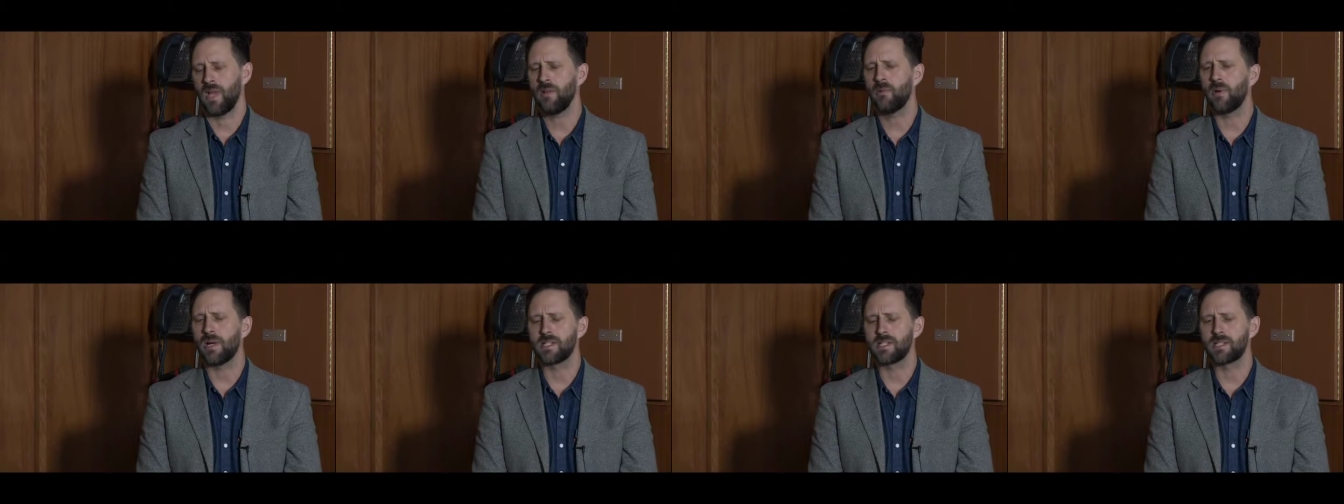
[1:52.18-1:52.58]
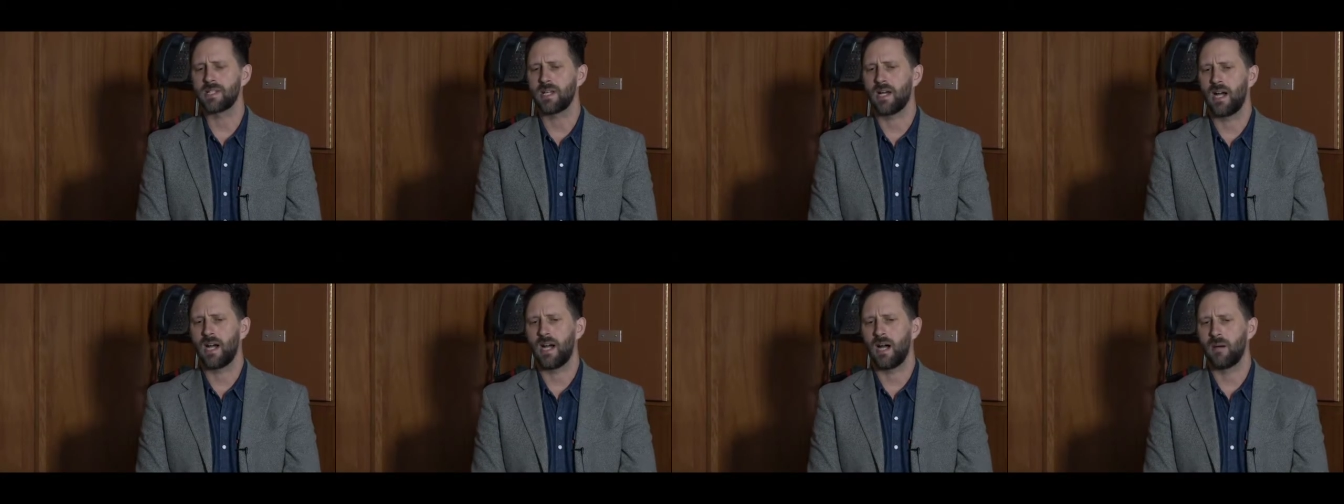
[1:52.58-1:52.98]

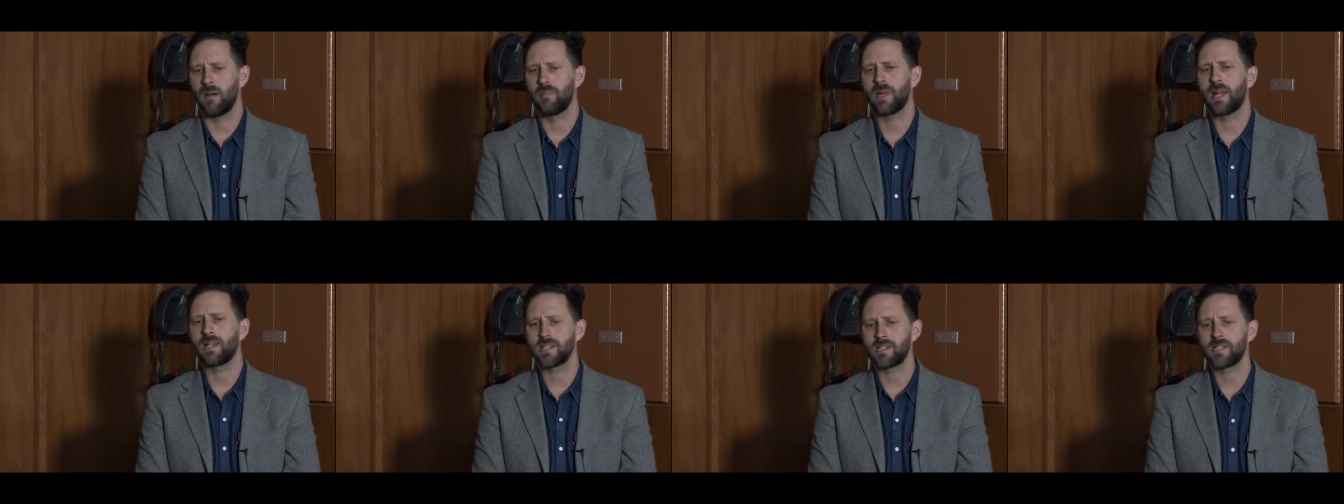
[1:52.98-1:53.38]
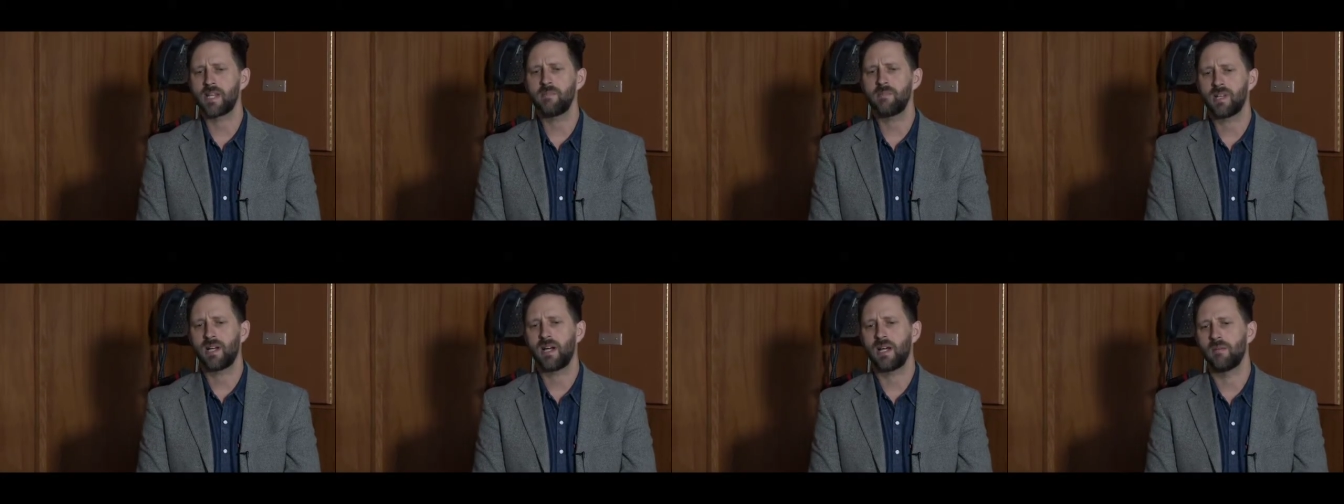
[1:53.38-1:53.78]
the
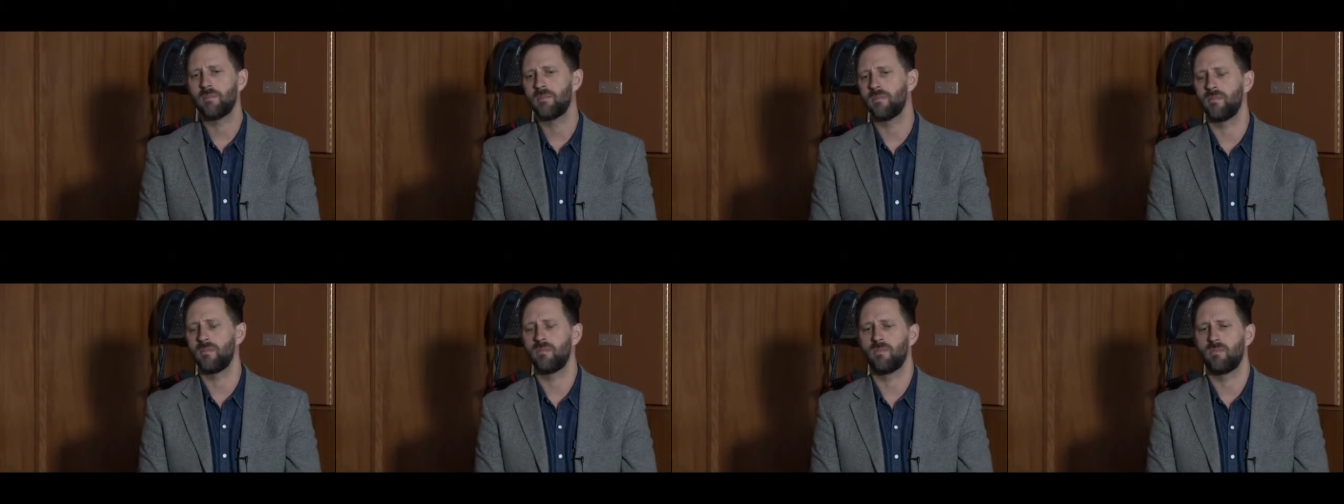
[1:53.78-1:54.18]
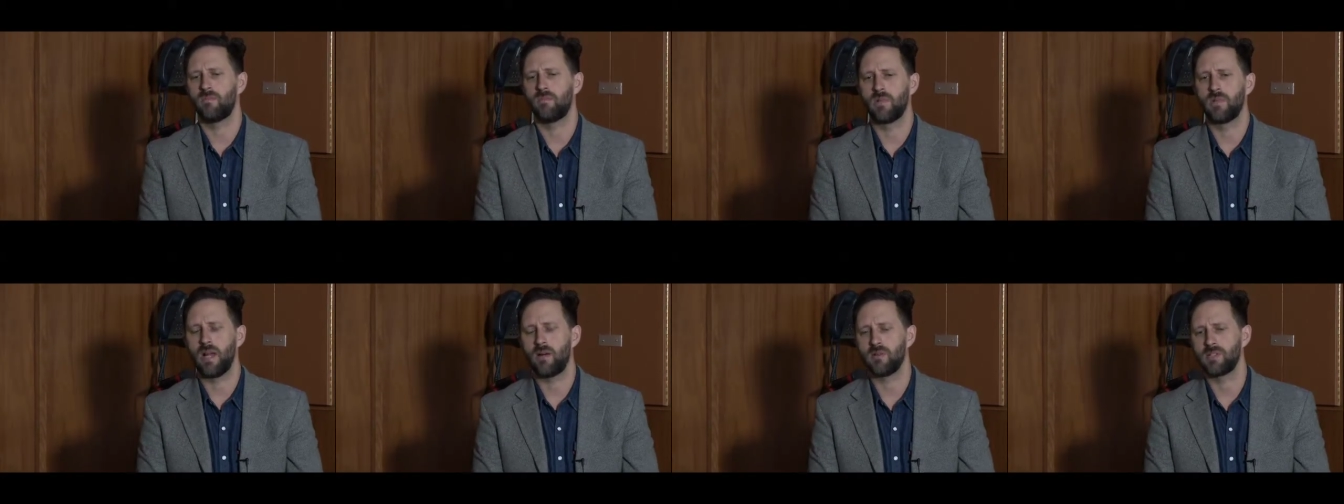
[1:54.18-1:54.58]
same time,
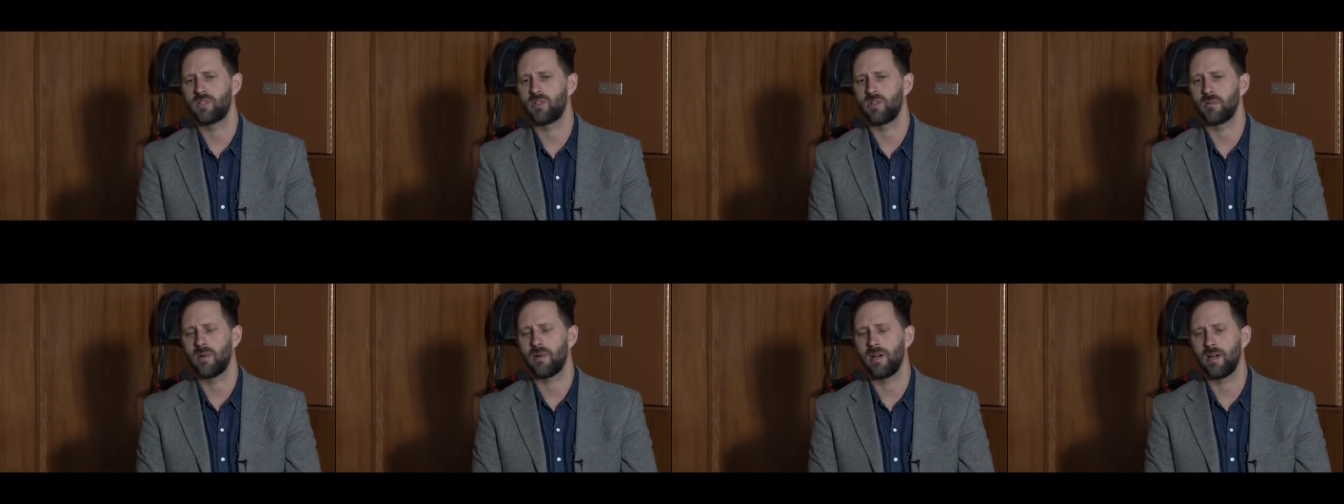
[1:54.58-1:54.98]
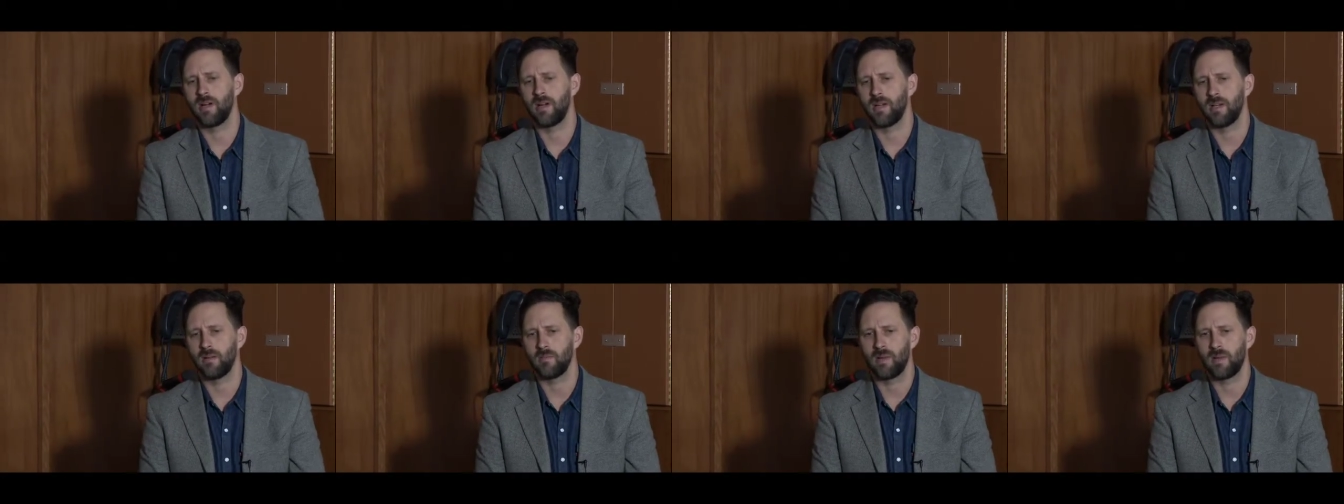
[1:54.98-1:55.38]
when I was doing
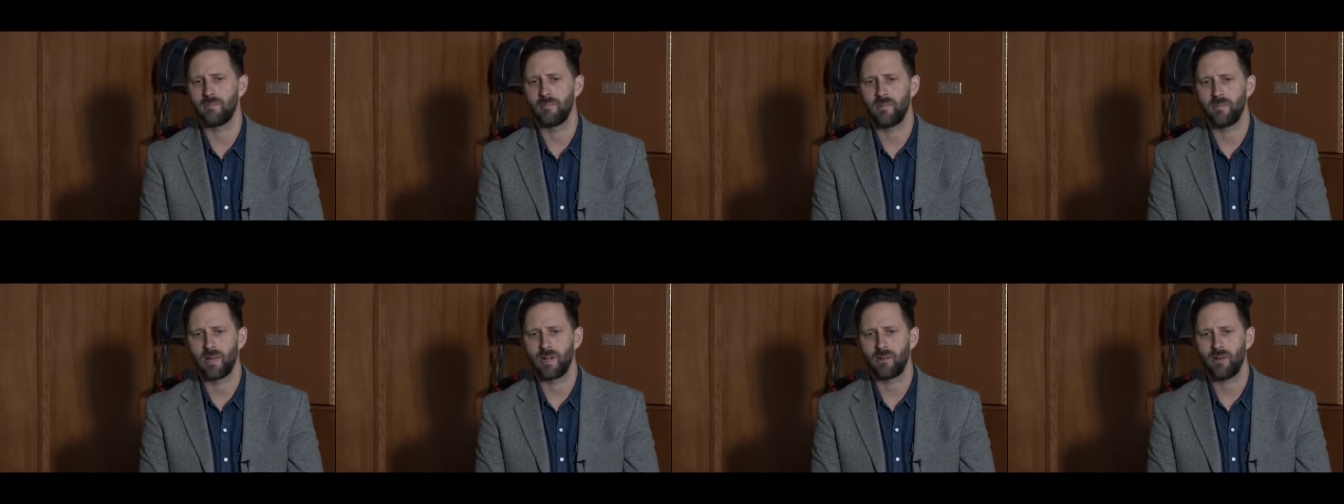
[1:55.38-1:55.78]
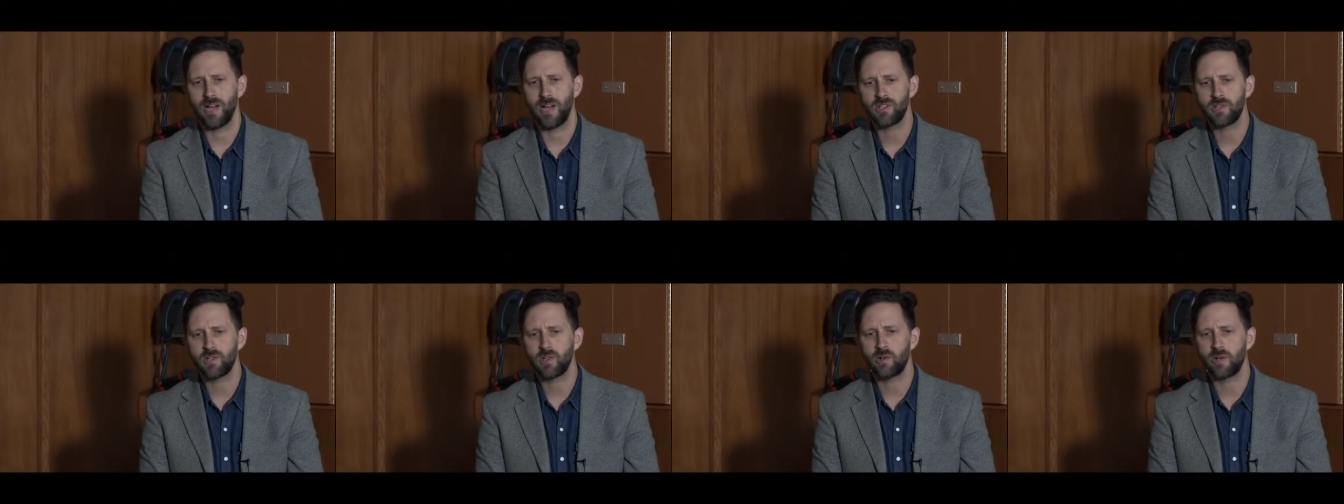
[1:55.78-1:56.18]
my
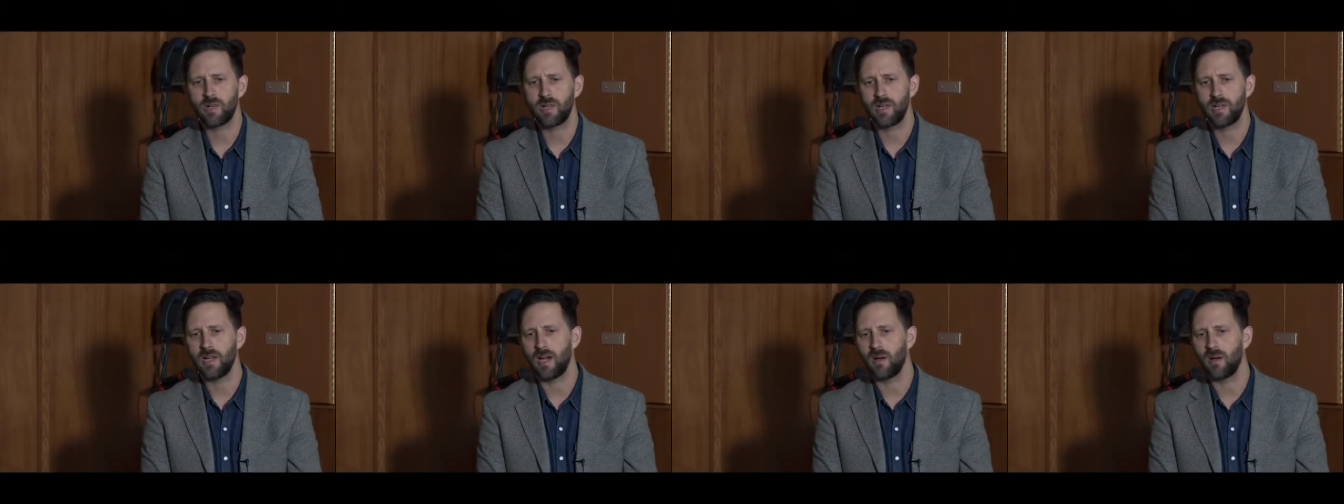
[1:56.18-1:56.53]
graduate degree,